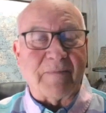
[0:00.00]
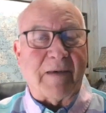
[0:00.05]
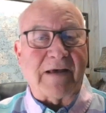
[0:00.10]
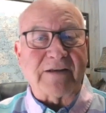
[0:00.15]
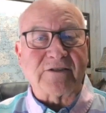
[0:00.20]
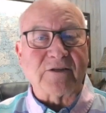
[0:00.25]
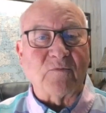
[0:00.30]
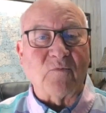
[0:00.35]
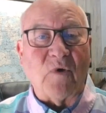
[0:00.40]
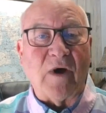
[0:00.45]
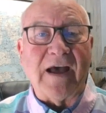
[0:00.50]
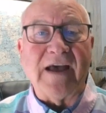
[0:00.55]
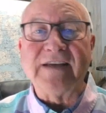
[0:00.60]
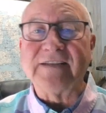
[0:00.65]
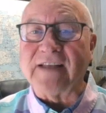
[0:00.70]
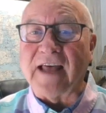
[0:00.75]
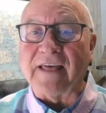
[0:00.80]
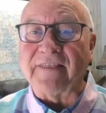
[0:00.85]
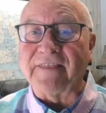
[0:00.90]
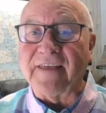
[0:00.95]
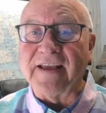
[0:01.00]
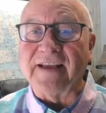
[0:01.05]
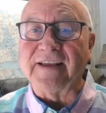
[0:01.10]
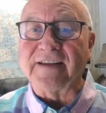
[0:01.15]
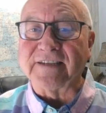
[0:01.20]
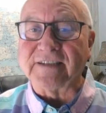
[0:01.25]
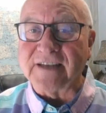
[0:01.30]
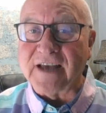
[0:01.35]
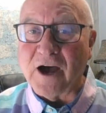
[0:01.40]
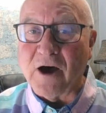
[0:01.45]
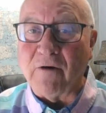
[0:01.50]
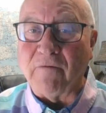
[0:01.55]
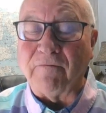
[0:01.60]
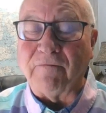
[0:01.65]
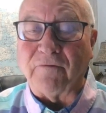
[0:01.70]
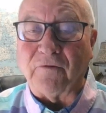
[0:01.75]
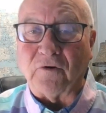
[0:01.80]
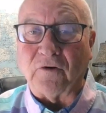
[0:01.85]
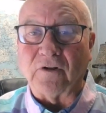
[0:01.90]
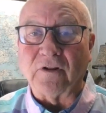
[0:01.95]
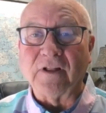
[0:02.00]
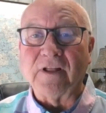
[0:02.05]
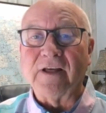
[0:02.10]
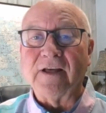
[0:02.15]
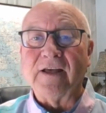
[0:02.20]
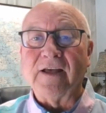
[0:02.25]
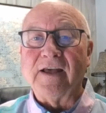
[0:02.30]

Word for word: about some ways I think it's helpful